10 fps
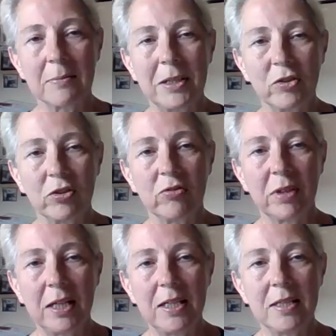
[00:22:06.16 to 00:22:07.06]
I mentioned,
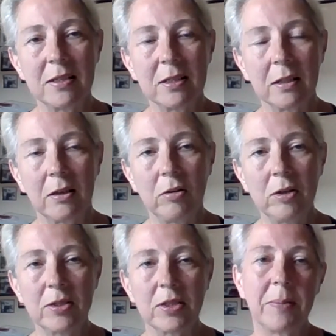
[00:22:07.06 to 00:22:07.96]
related to the
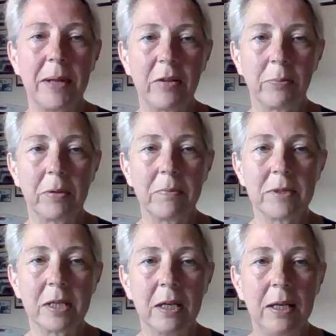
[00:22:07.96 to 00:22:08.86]
longer term health
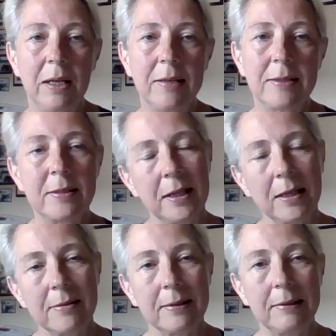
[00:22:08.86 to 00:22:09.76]
problems is to
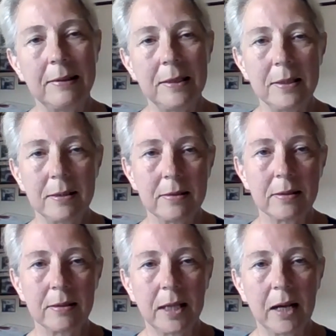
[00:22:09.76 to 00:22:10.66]
take it at least
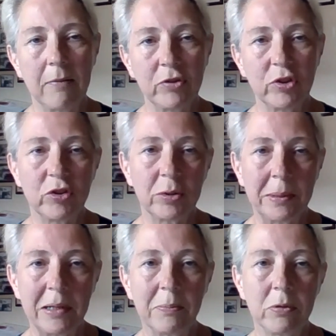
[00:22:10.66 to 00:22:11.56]
until the average age of
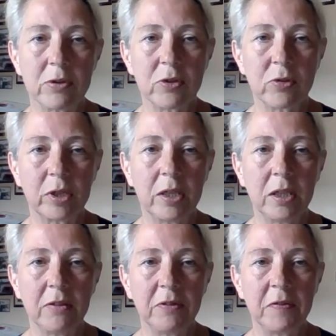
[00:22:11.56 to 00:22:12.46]
menopause, so the
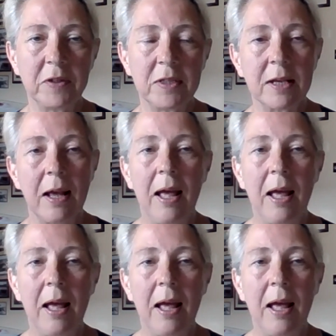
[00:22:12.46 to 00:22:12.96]
early 50s.